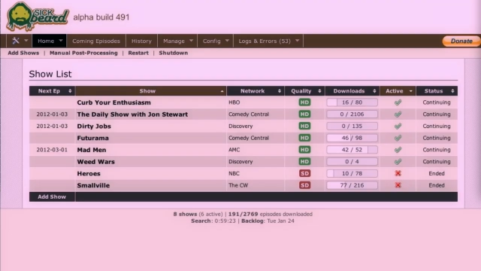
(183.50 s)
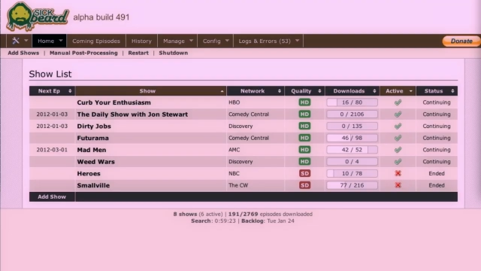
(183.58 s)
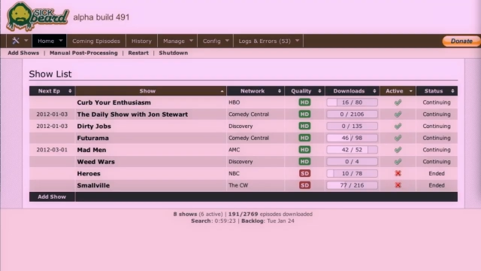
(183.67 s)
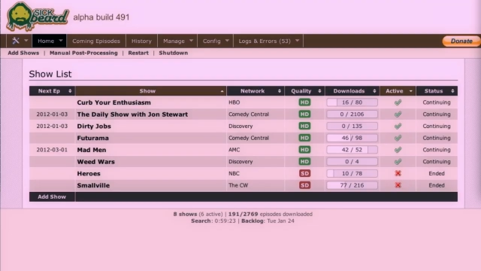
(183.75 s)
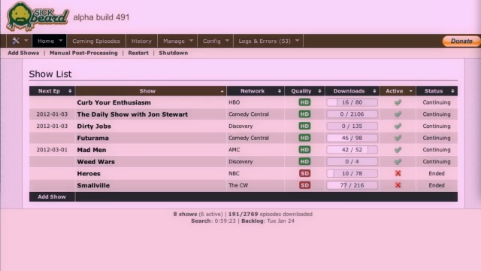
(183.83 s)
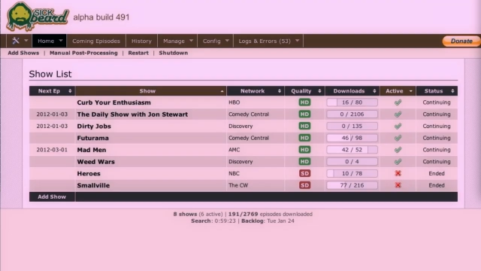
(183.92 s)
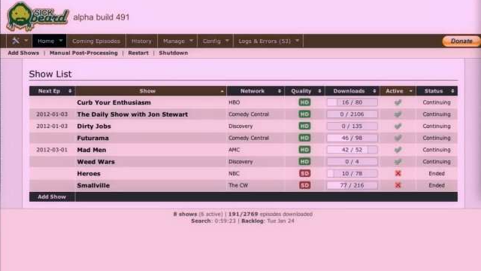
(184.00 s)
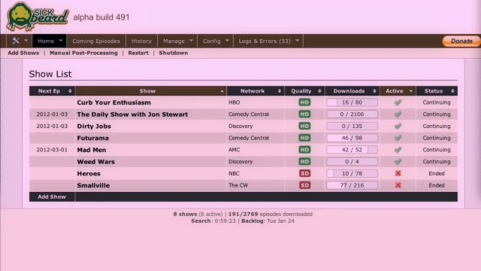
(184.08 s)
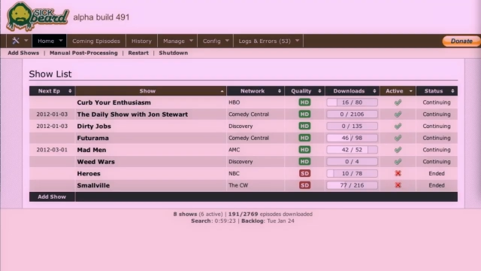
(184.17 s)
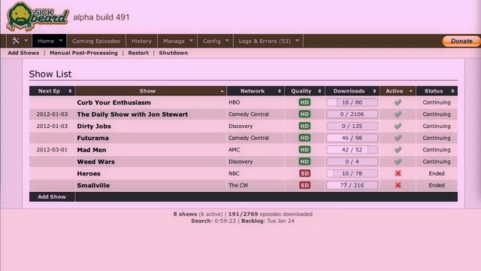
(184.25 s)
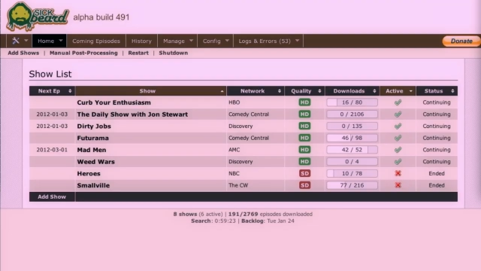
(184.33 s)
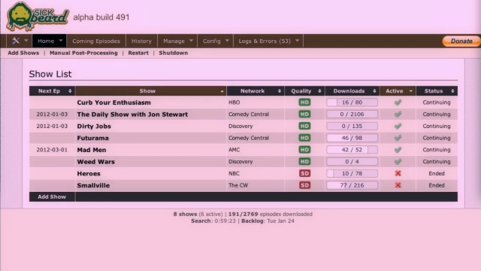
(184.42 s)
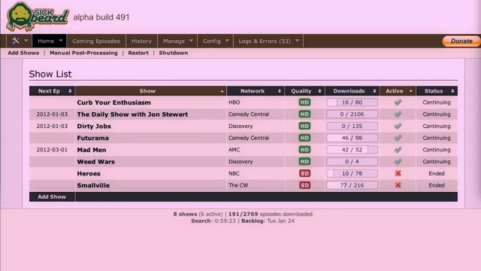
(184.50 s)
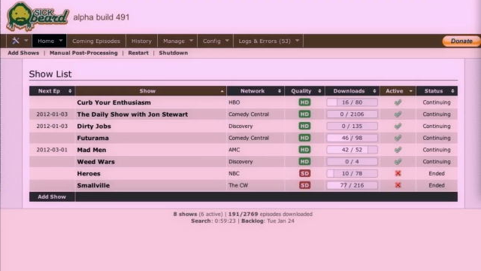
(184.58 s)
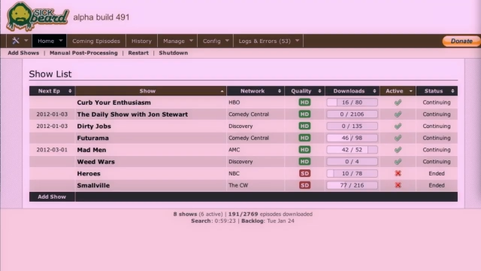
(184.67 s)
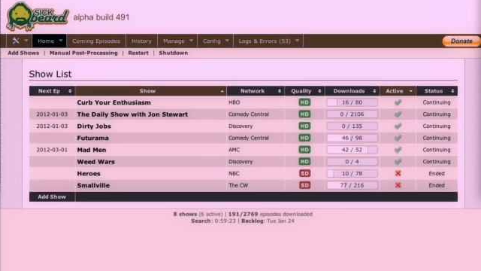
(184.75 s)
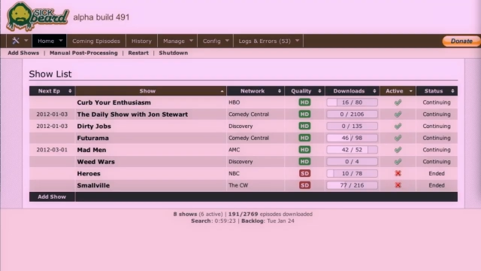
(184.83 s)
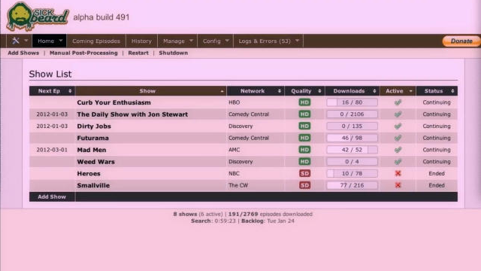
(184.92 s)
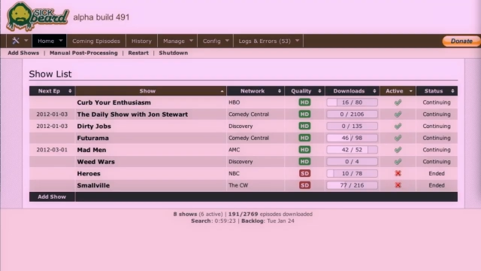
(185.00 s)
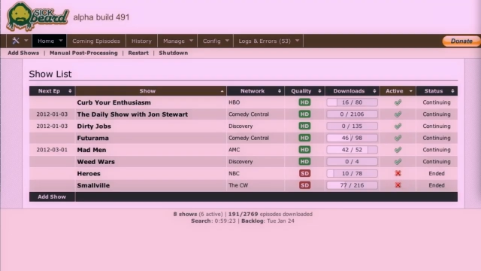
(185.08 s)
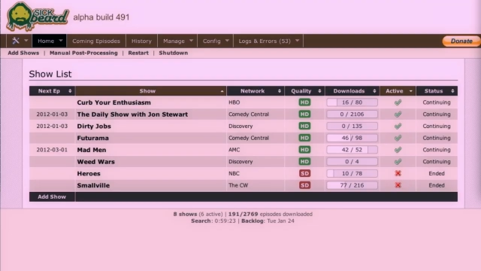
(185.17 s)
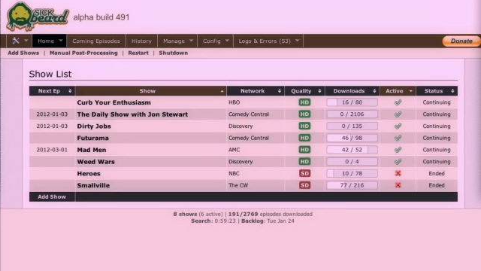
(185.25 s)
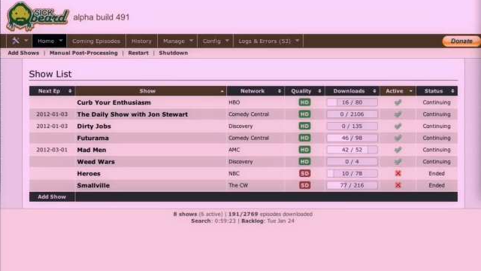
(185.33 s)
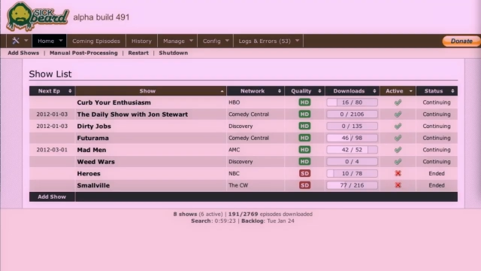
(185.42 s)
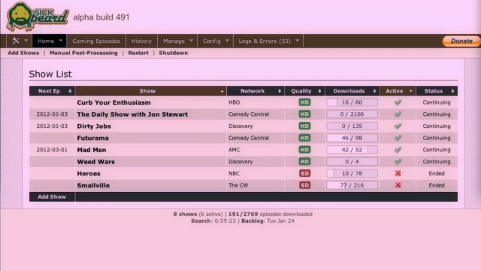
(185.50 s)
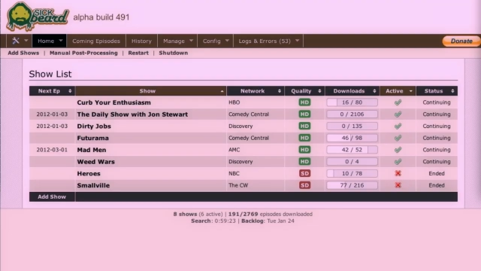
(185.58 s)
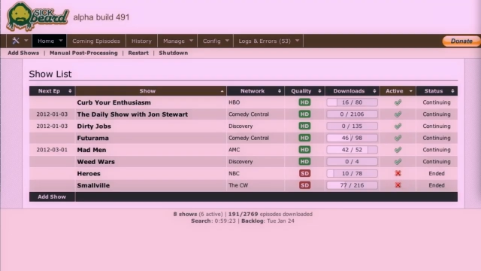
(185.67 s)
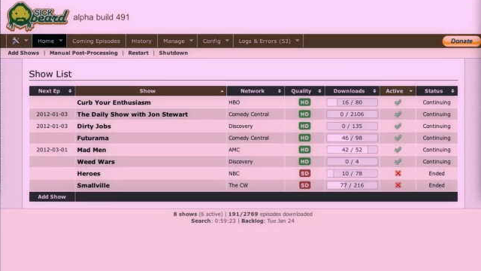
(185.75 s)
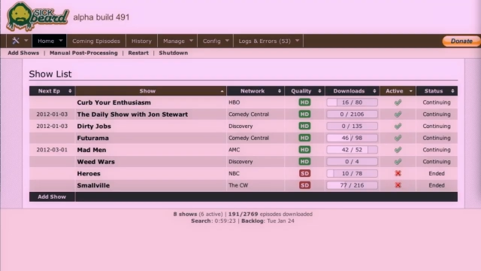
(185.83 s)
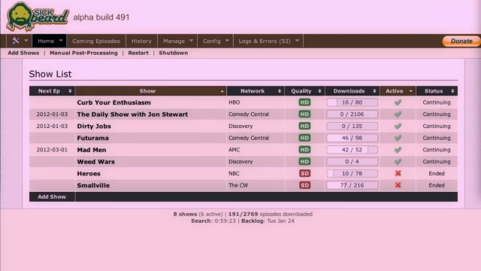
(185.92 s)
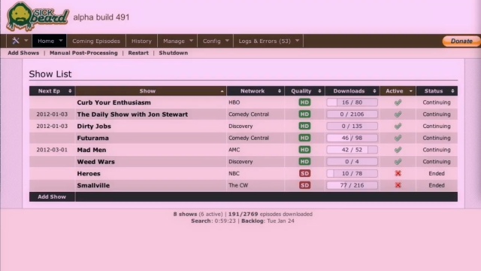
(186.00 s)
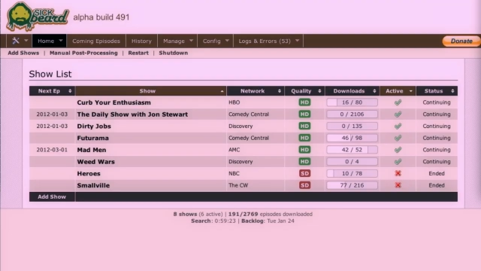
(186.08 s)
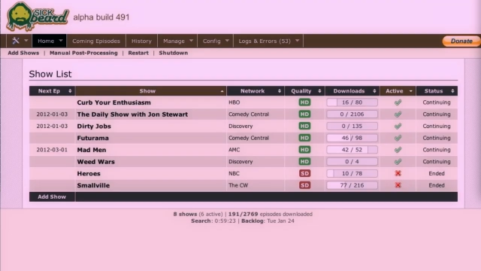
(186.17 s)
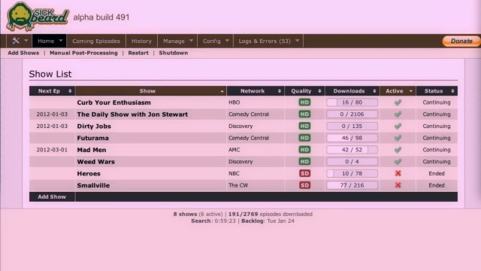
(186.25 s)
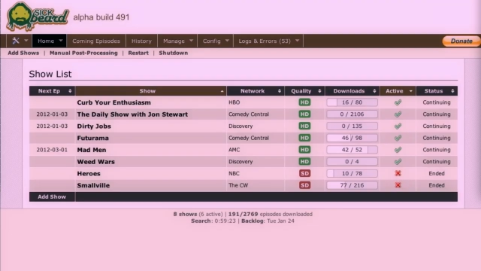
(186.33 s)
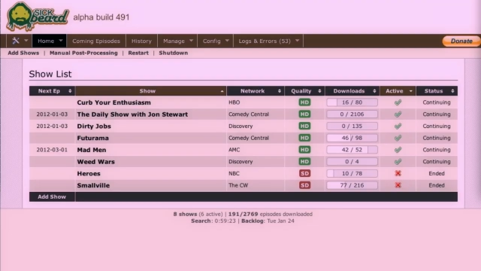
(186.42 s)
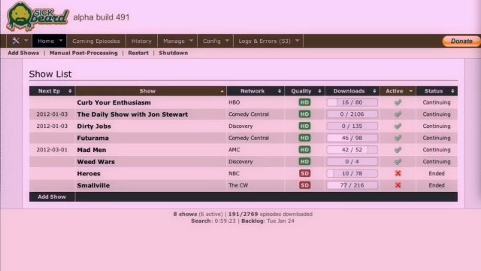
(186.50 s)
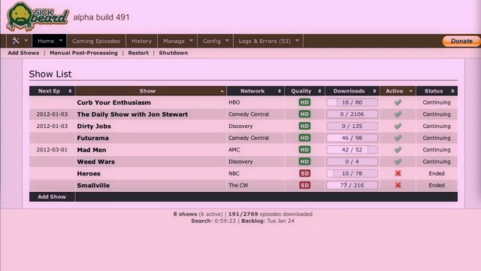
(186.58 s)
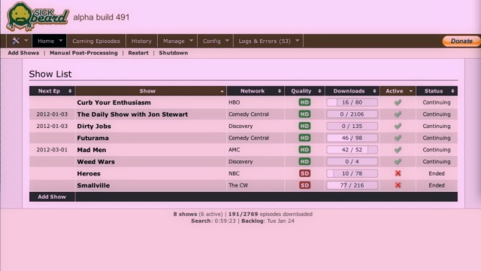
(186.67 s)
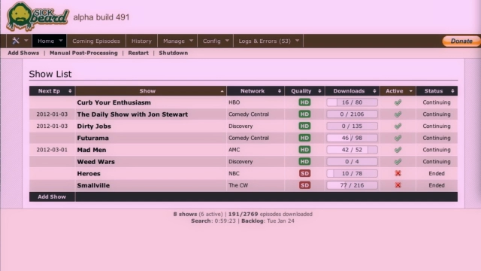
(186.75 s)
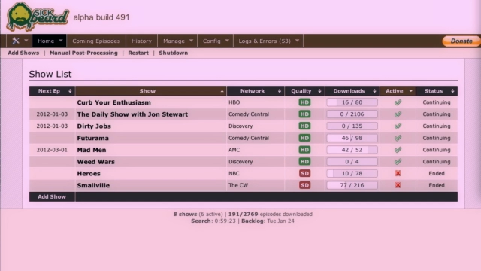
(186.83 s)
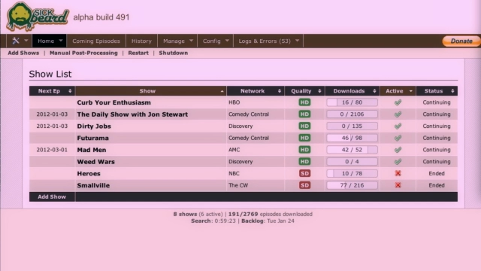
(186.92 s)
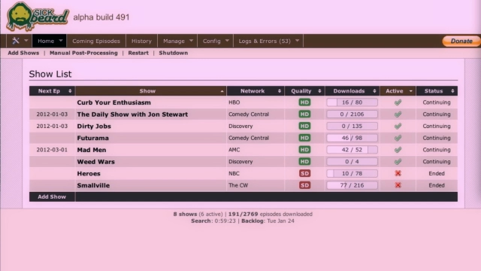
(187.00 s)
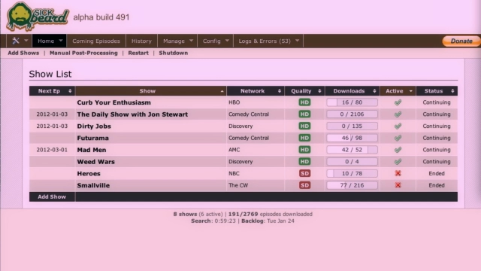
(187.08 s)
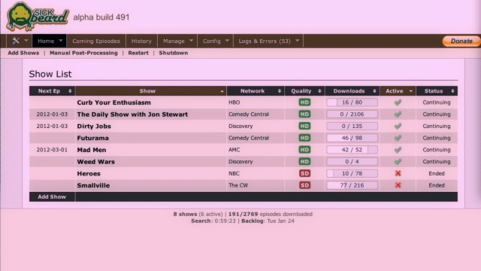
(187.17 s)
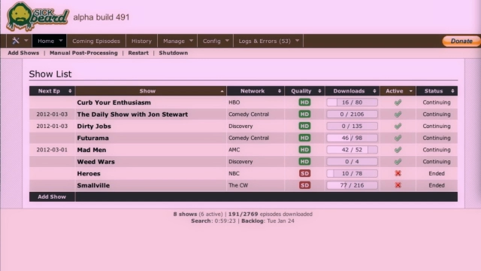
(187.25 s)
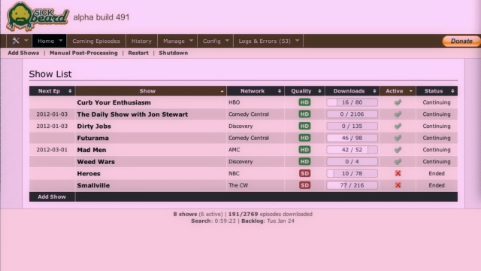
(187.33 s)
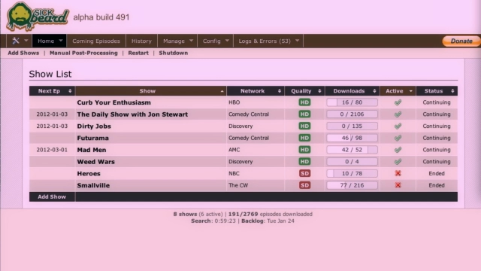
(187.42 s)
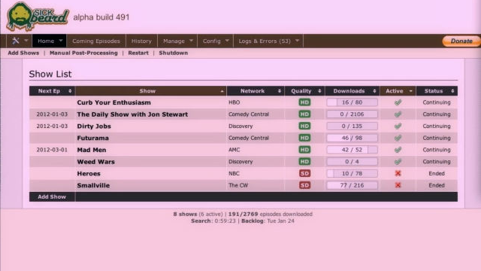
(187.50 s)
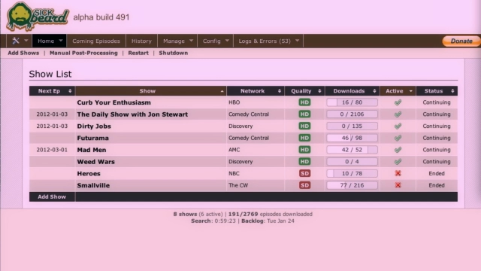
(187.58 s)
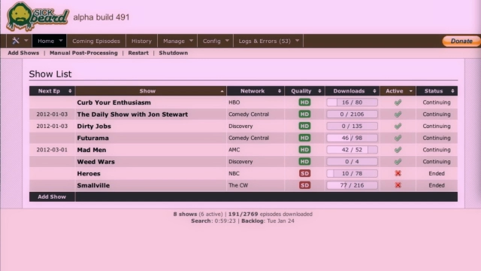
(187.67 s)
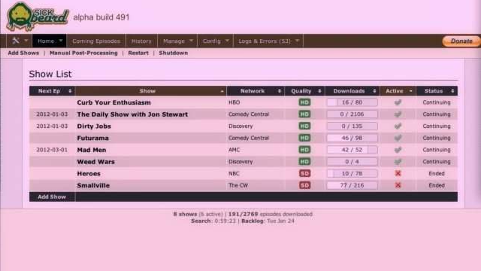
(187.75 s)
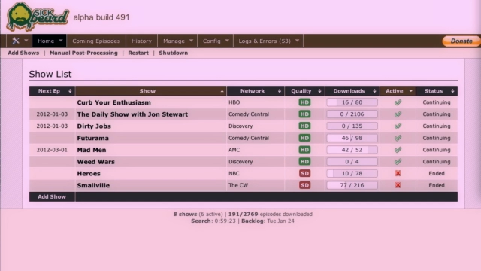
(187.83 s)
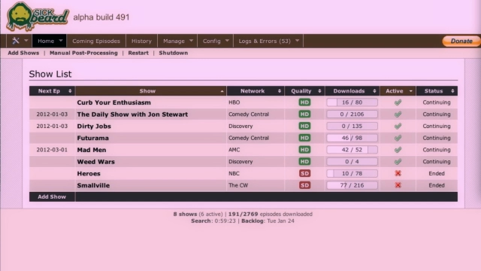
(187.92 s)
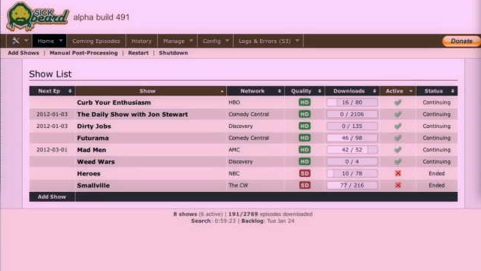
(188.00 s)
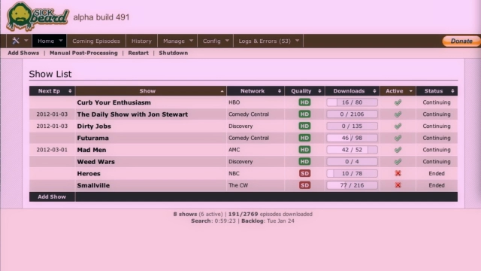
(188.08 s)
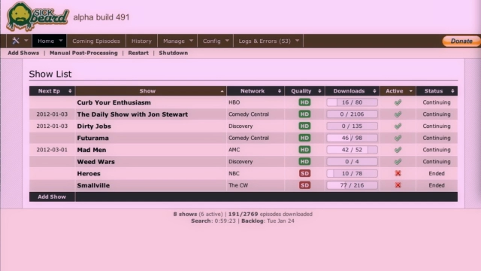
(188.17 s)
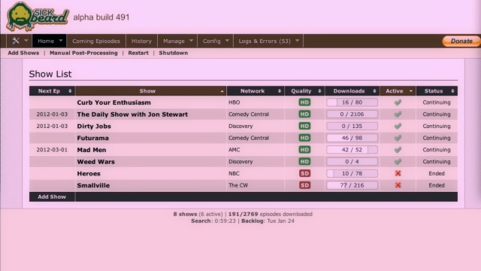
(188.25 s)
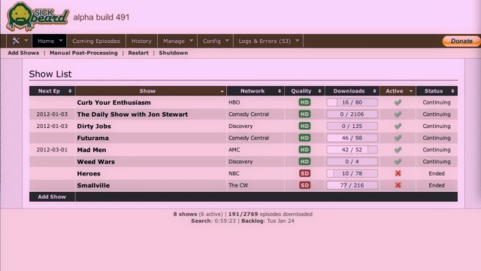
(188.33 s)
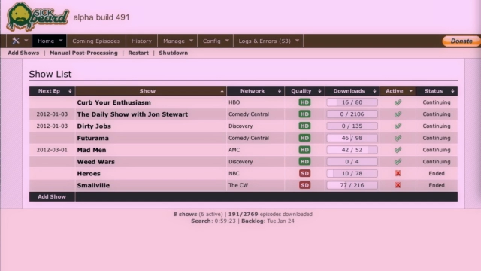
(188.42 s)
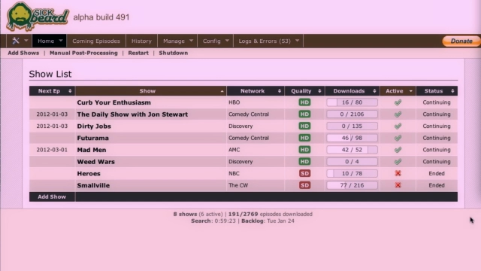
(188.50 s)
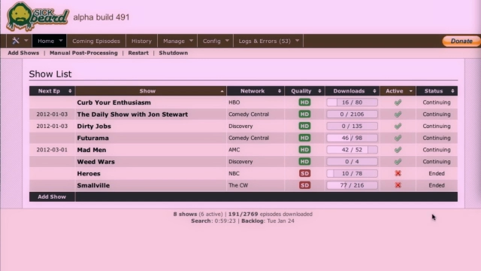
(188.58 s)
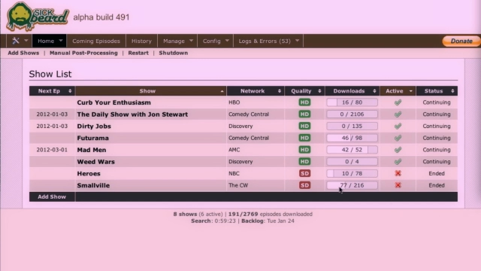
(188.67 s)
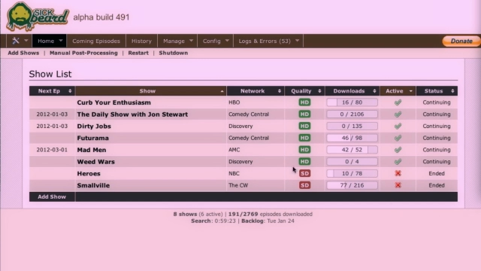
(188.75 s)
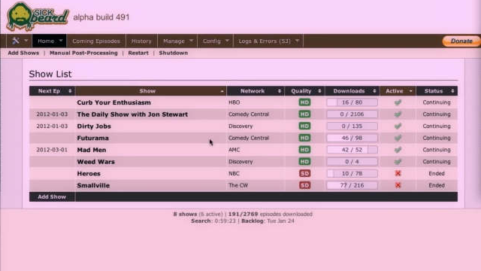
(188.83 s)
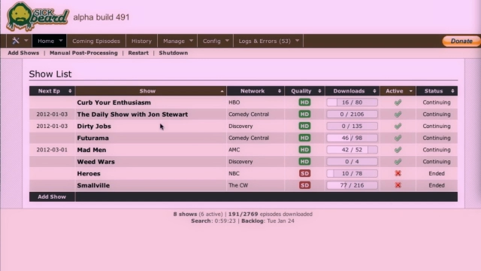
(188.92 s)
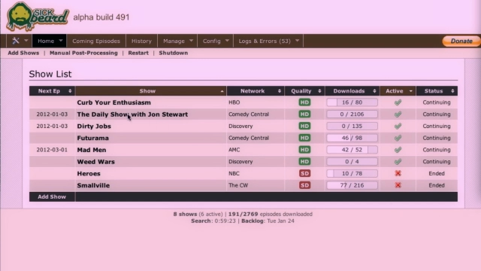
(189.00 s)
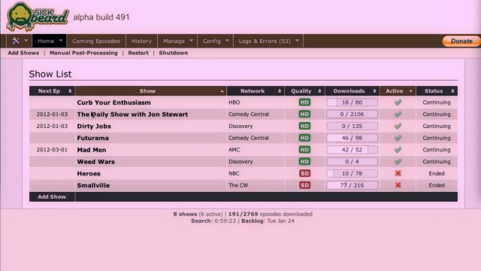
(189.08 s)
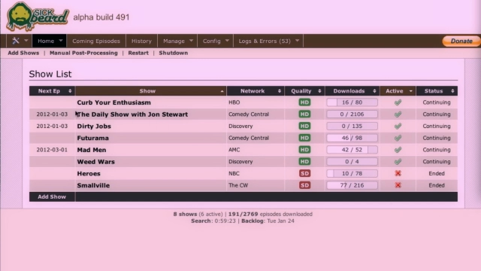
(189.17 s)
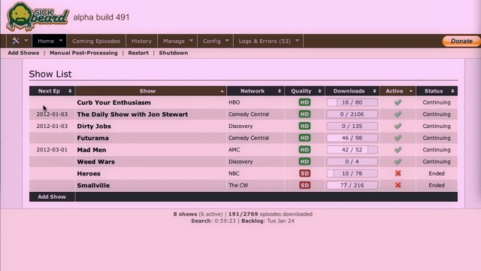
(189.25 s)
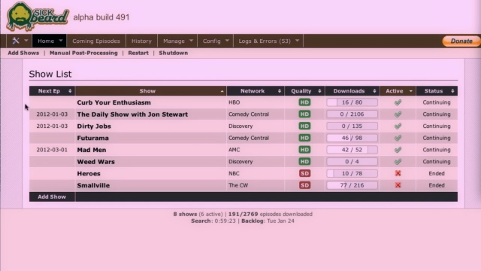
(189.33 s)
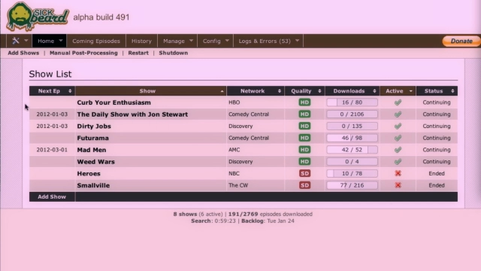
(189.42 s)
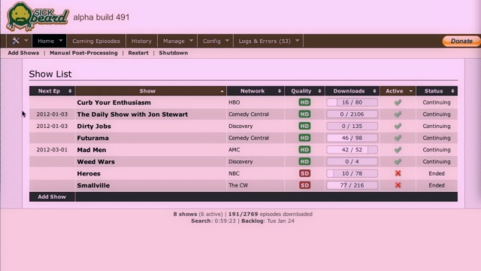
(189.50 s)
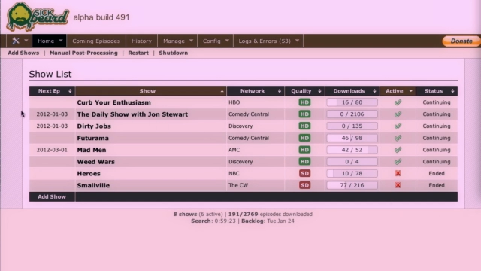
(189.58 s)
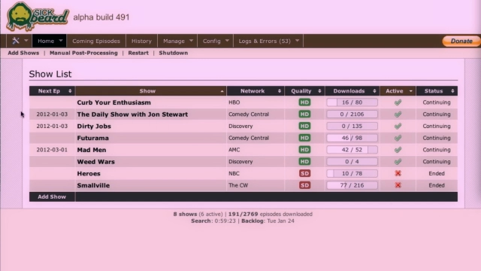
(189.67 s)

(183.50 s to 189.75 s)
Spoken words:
No face is visible, so there are no lips to read.